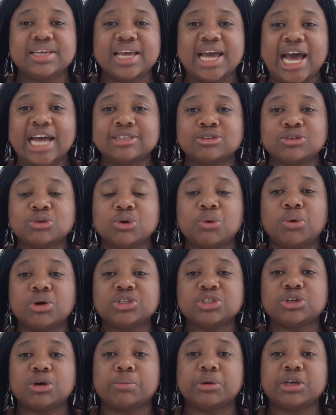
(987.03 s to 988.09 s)
And so
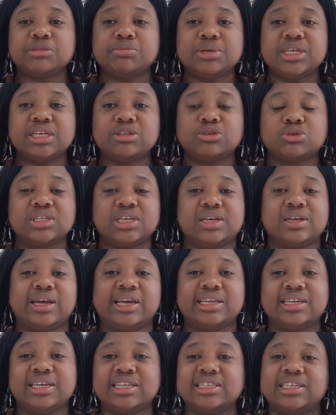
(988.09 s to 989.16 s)
once your points begin to
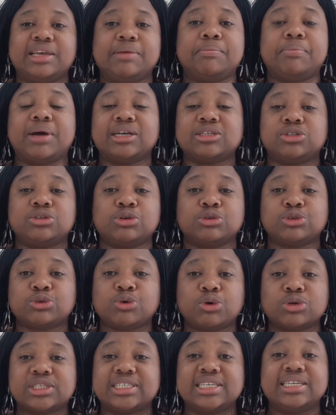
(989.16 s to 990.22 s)
decline, it impacts your
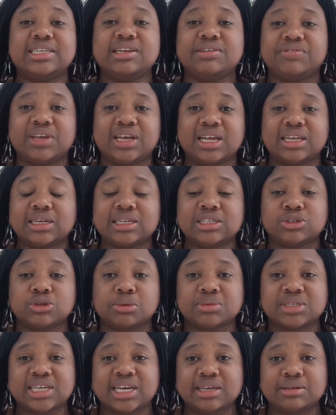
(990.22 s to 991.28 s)
score significantly
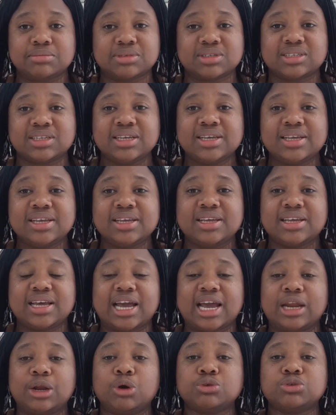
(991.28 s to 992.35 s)
sometimes.
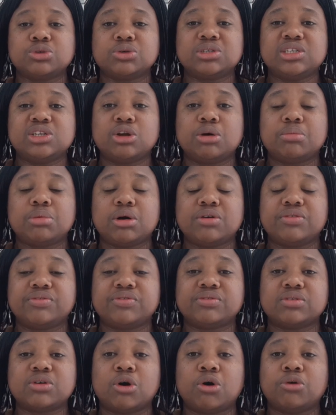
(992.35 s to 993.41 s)
And also the number
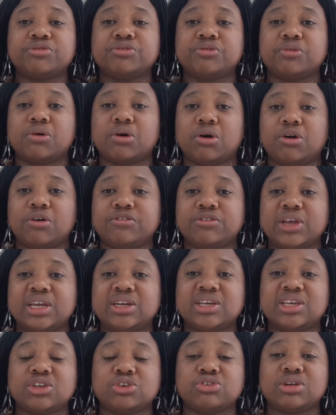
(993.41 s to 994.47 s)
of
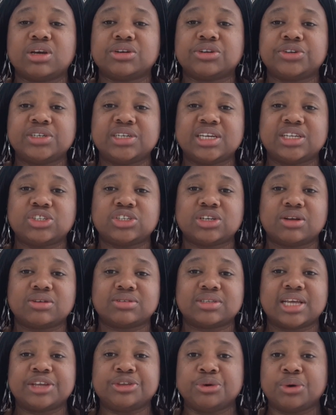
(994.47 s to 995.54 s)
educational
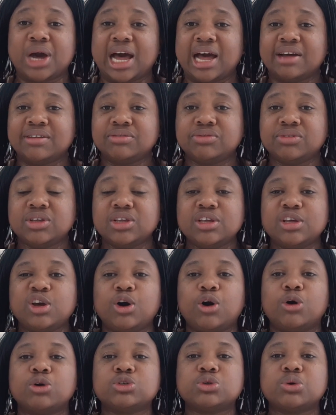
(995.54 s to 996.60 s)
credentials that you have
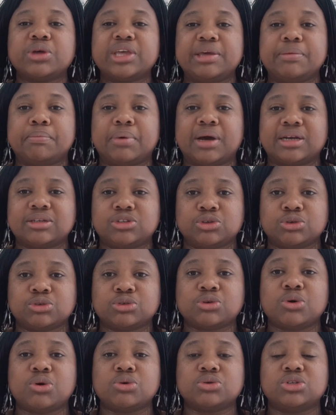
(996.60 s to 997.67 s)
also impact your
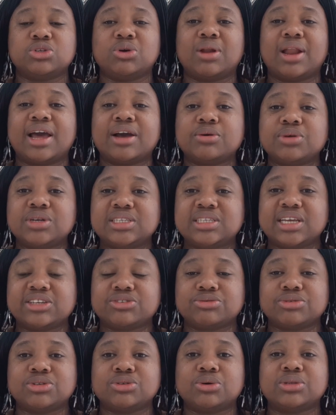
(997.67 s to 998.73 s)
scores. Your language
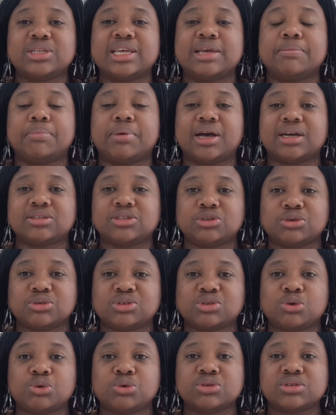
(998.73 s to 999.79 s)
test result impacts your
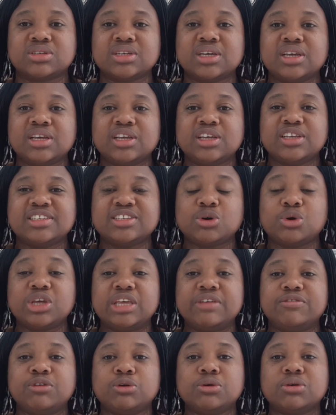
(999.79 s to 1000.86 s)
scores. So
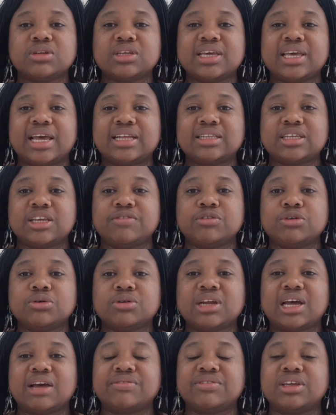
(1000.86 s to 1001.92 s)
if you
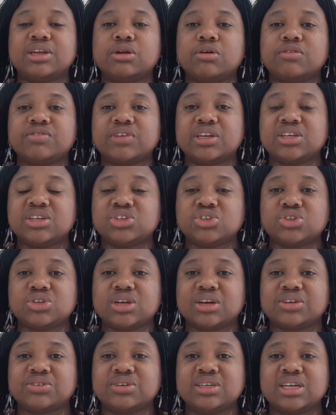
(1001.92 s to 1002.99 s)
don't have enough
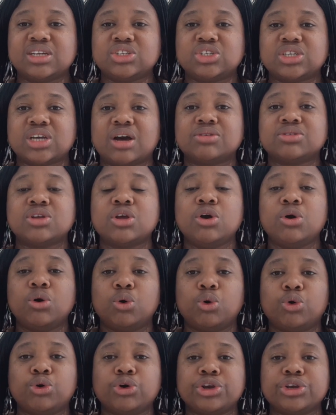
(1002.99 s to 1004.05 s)
educational credentials,
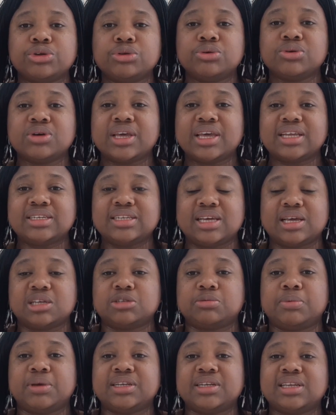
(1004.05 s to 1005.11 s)
or you don't get the
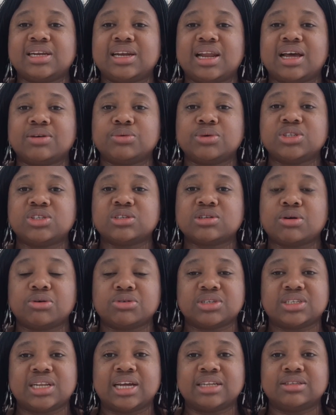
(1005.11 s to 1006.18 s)
expected language
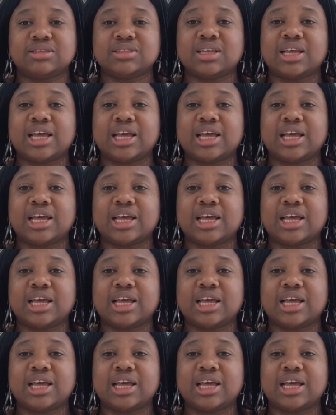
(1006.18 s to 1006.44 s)
scores that